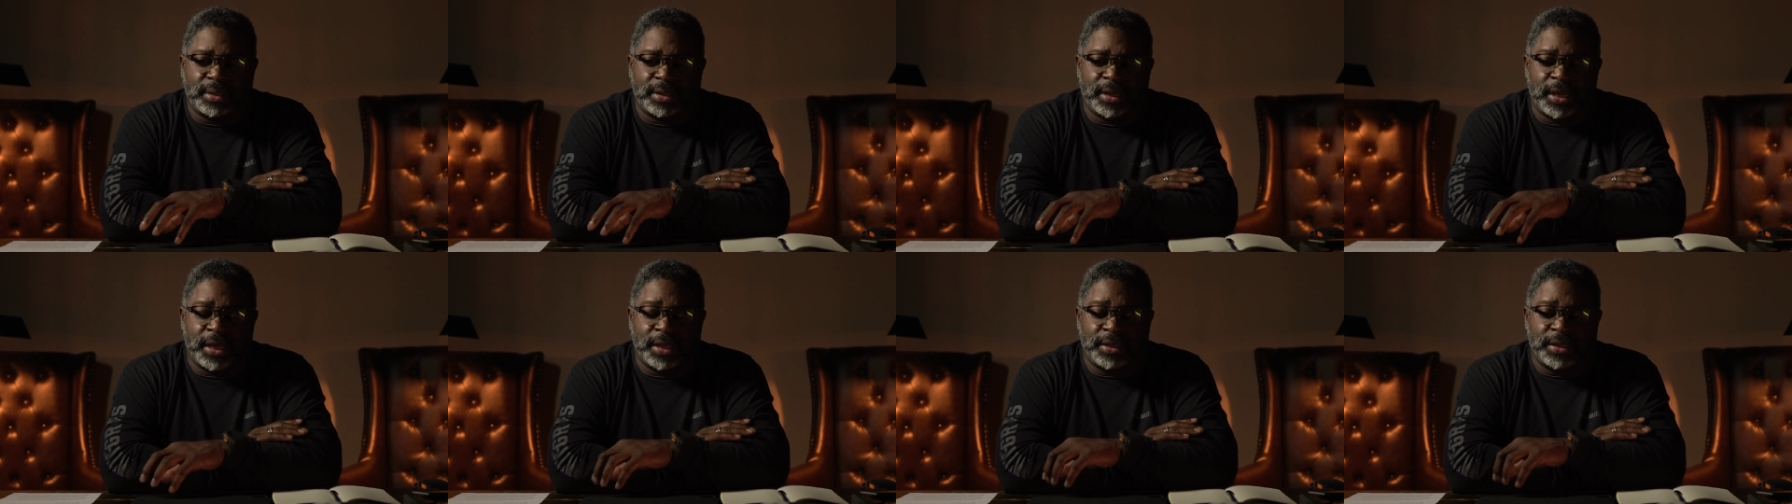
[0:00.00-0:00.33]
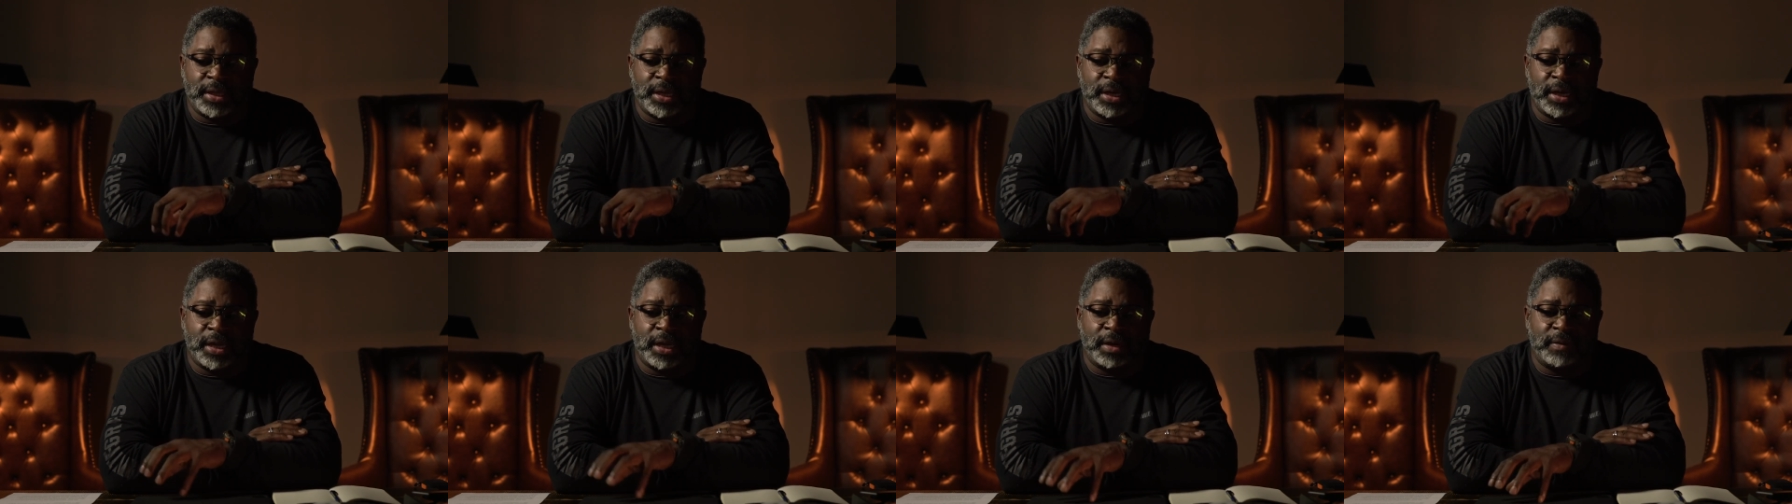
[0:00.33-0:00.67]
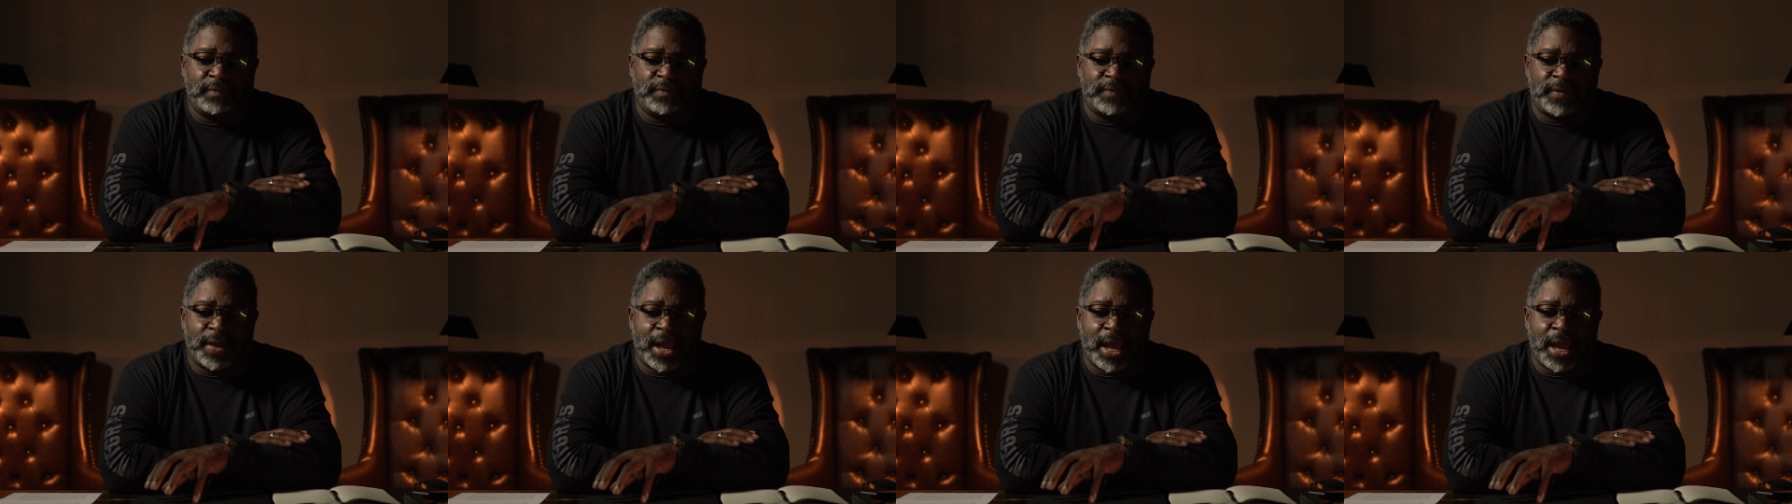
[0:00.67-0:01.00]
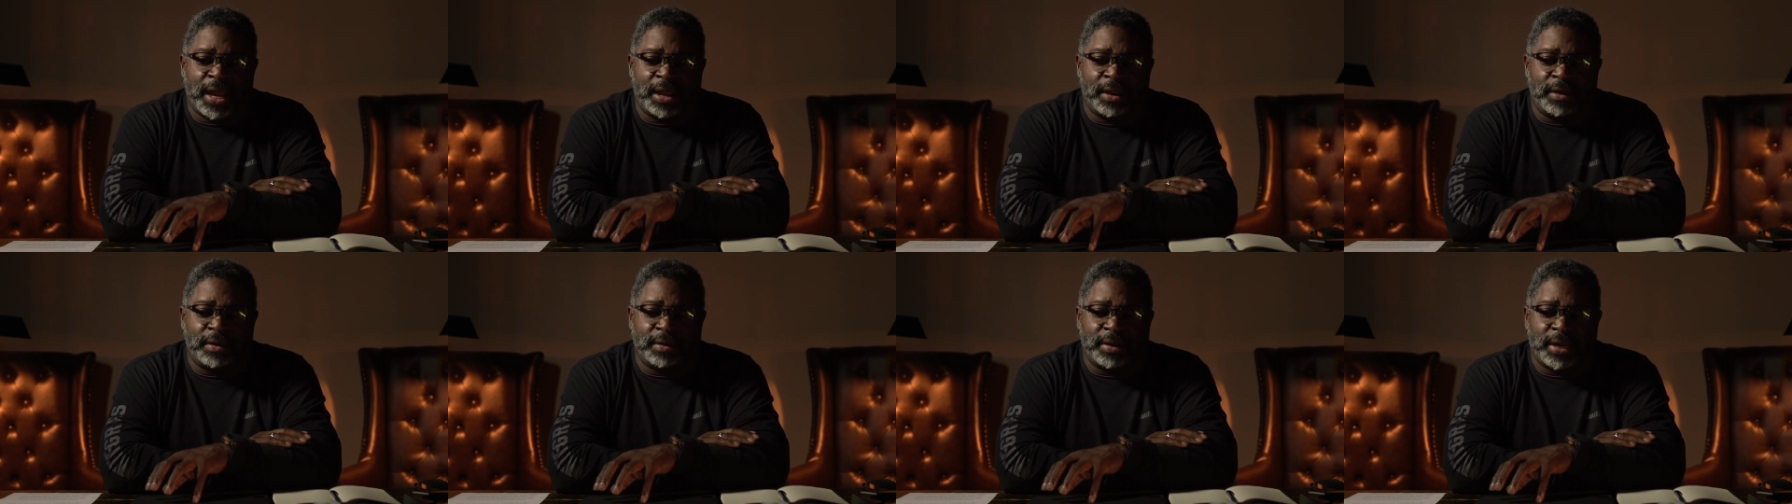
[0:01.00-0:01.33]
and then
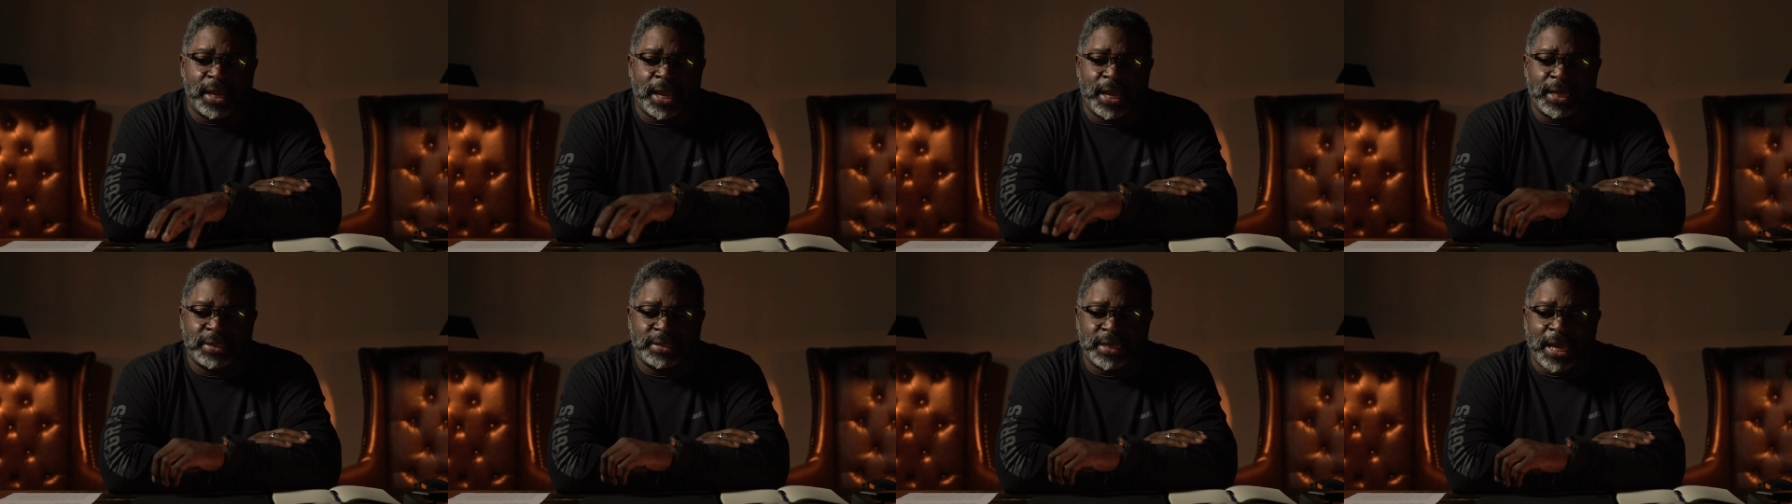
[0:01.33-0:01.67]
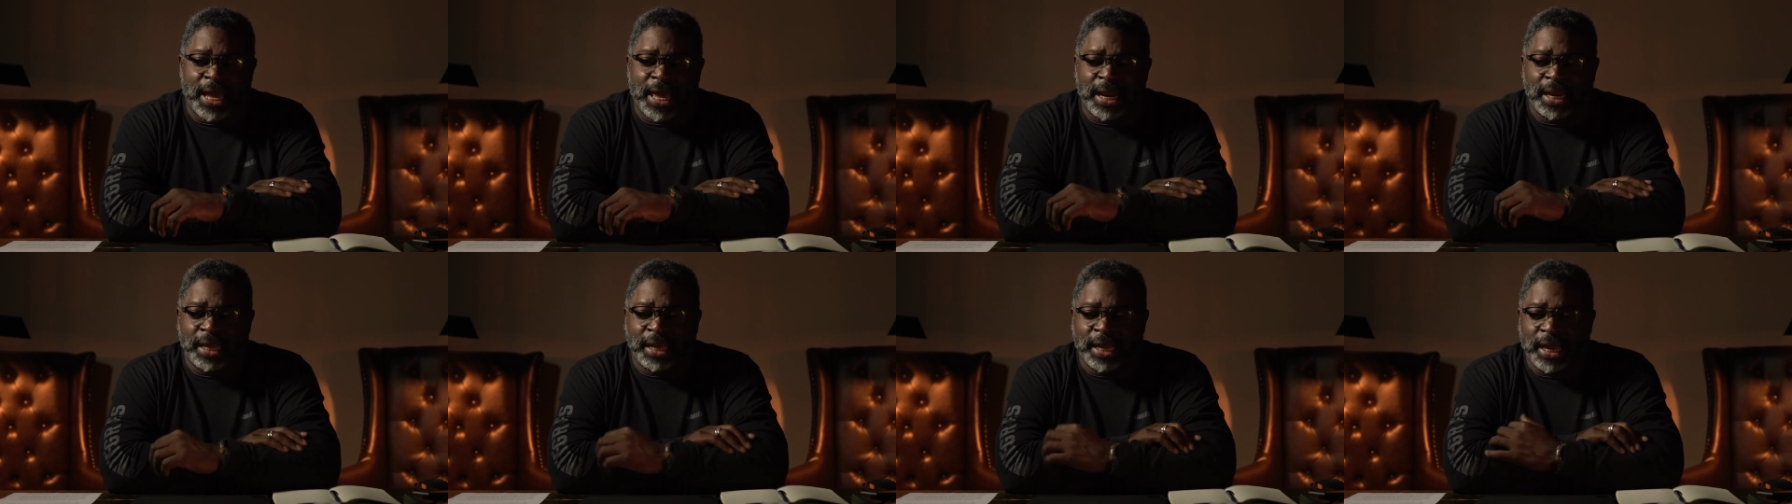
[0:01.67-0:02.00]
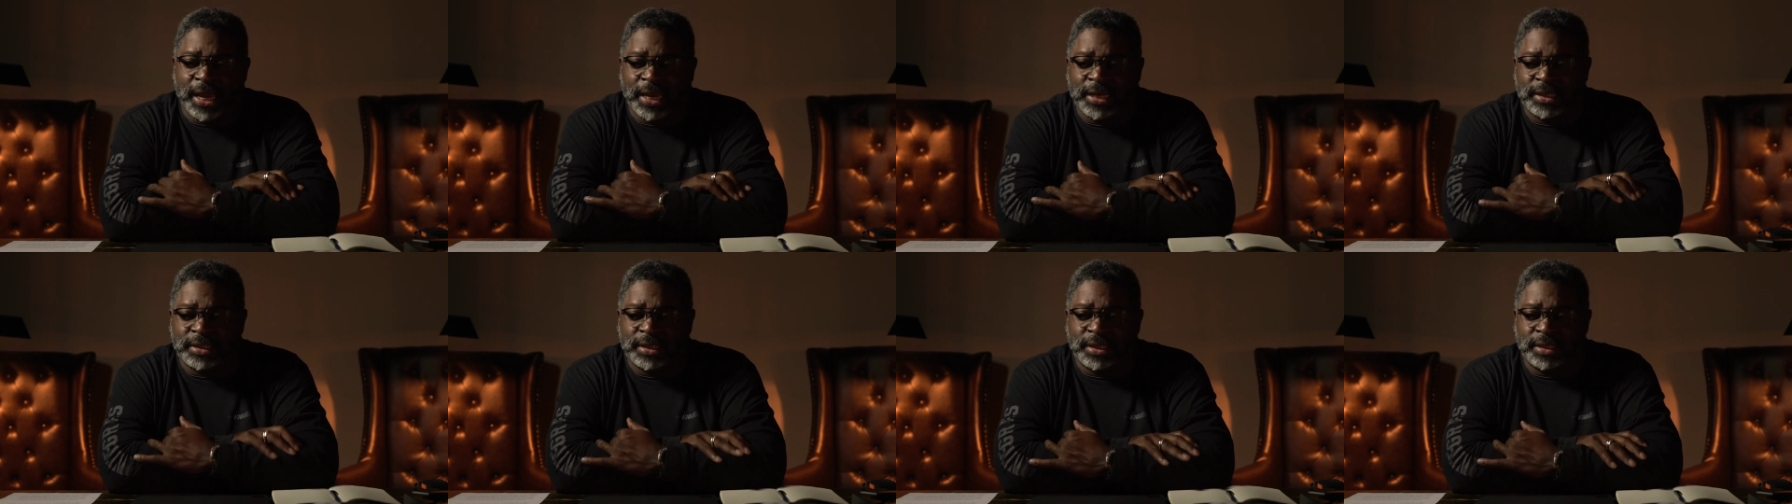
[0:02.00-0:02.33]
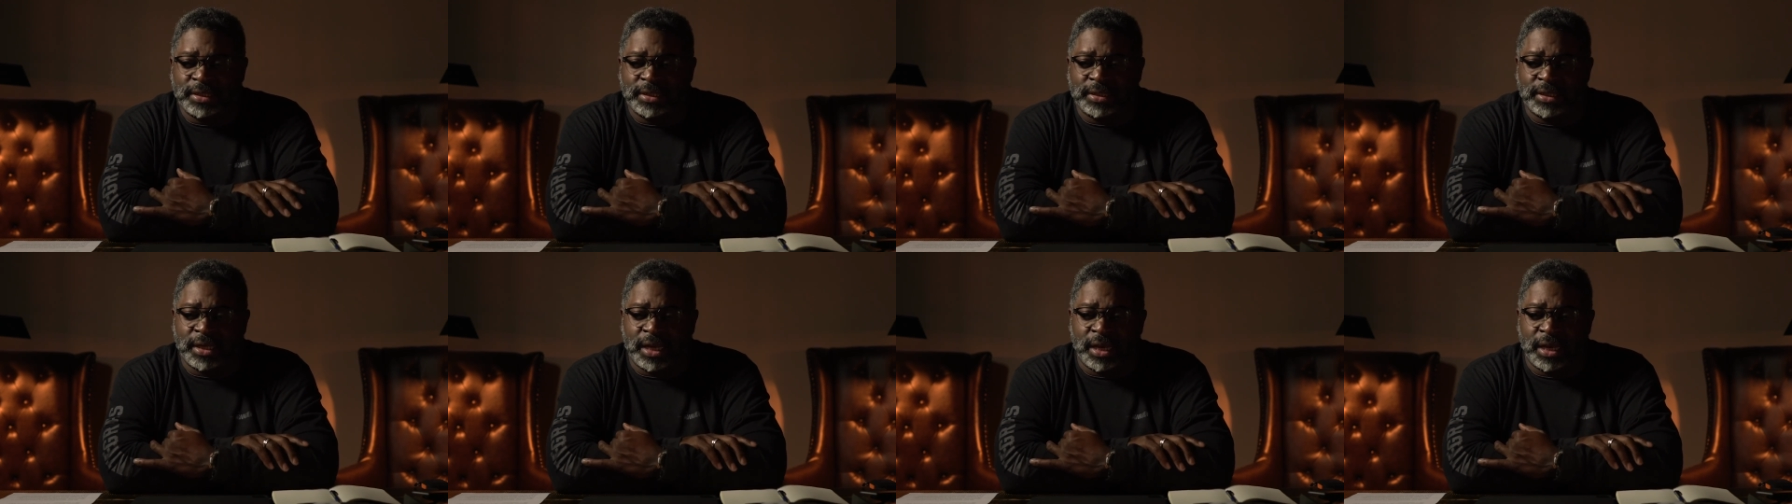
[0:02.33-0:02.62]
unfired as allegations